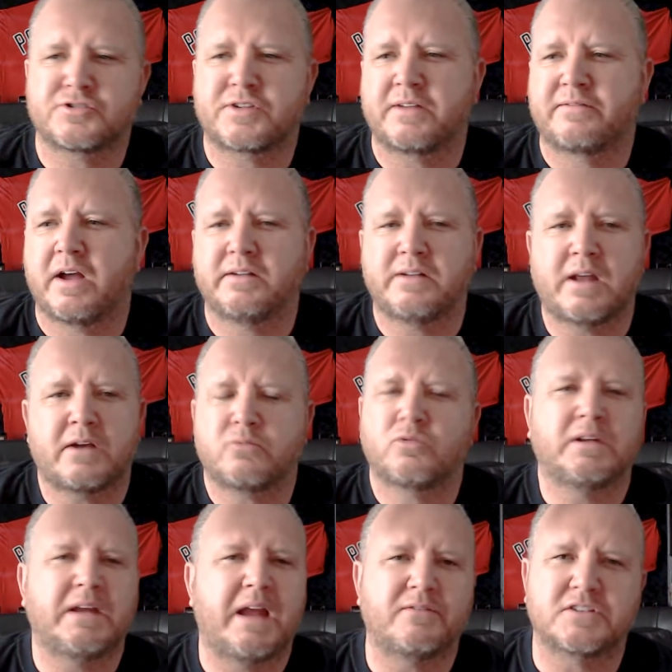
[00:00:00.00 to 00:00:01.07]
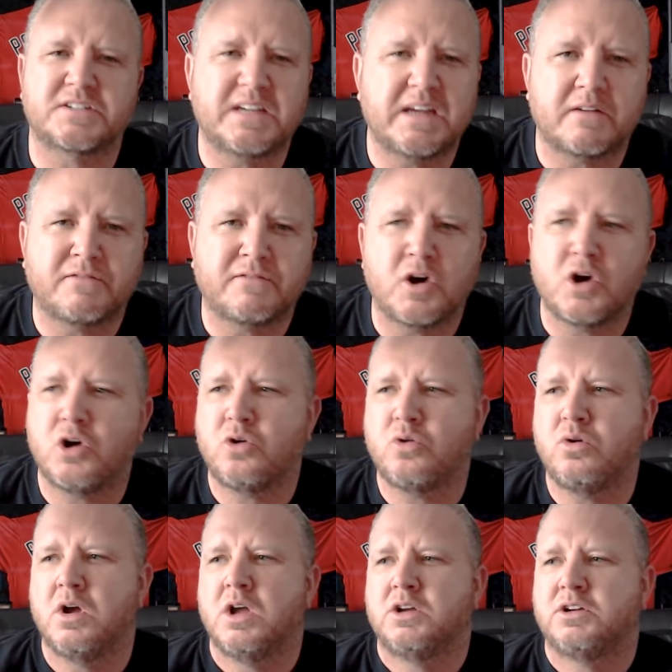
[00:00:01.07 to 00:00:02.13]
I don't really have a
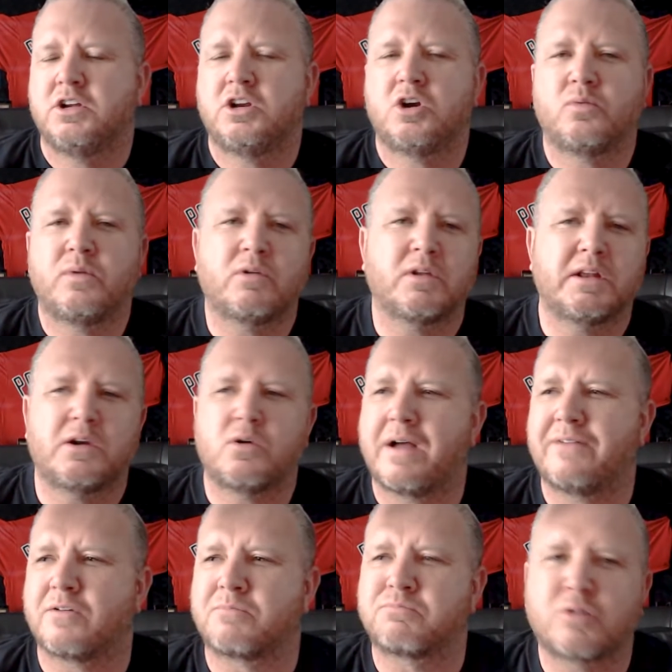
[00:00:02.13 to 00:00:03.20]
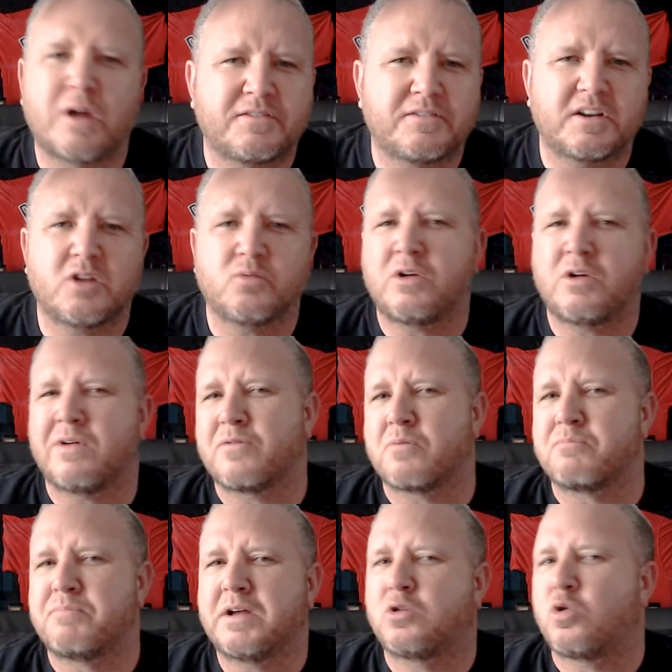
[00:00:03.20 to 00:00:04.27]
CFO. We really don't have a president. We don't have a
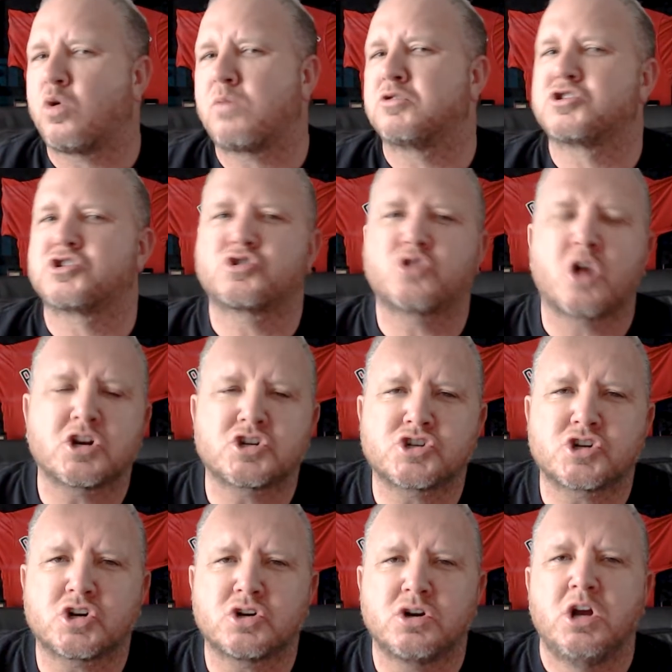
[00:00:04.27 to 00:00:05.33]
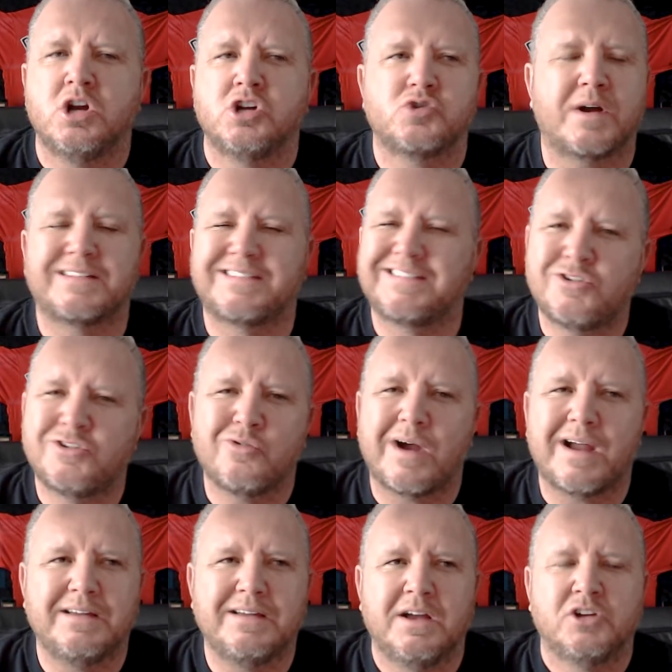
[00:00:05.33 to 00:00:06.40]
big corporate structure. Do
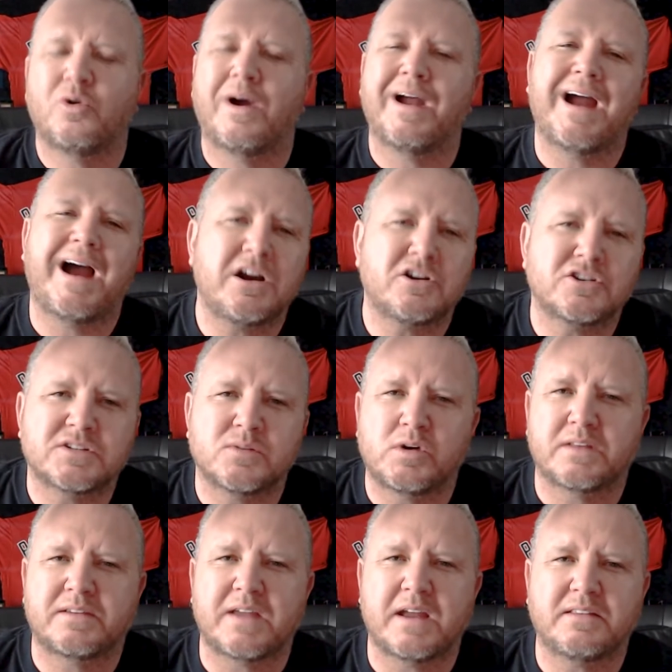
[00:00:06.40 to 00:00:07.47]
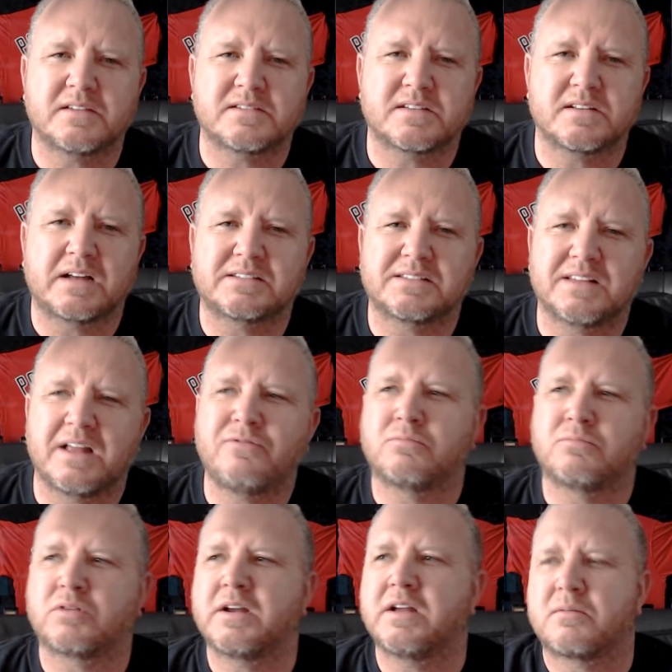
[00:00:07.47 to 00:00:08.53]
I hire someone to take this to the next level and
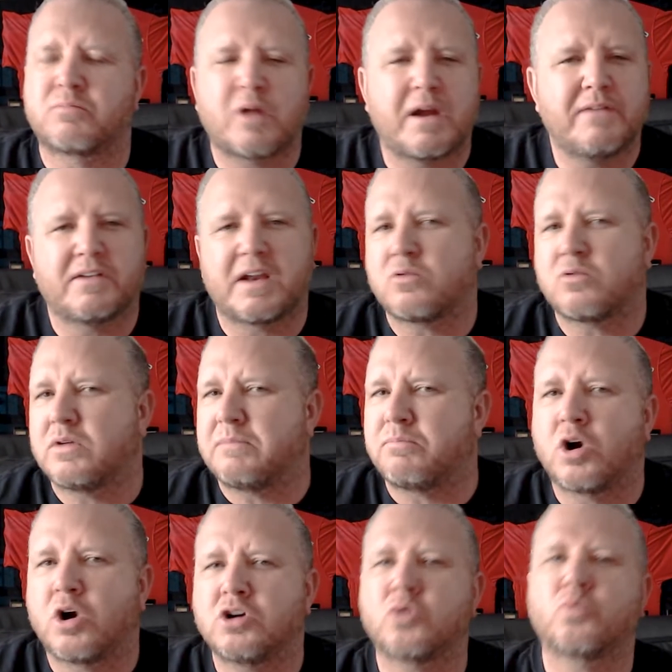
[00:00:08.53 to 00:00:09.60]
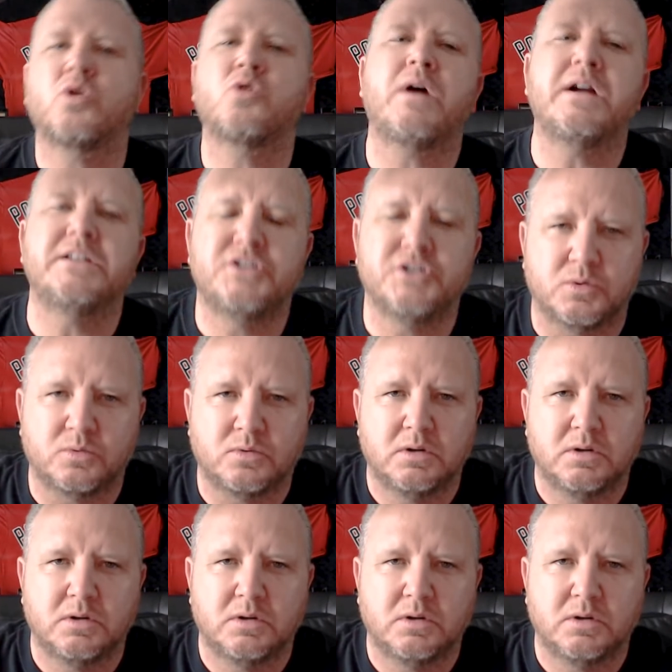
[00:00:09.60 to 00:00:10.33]
bring in a private equity partner? What do I do?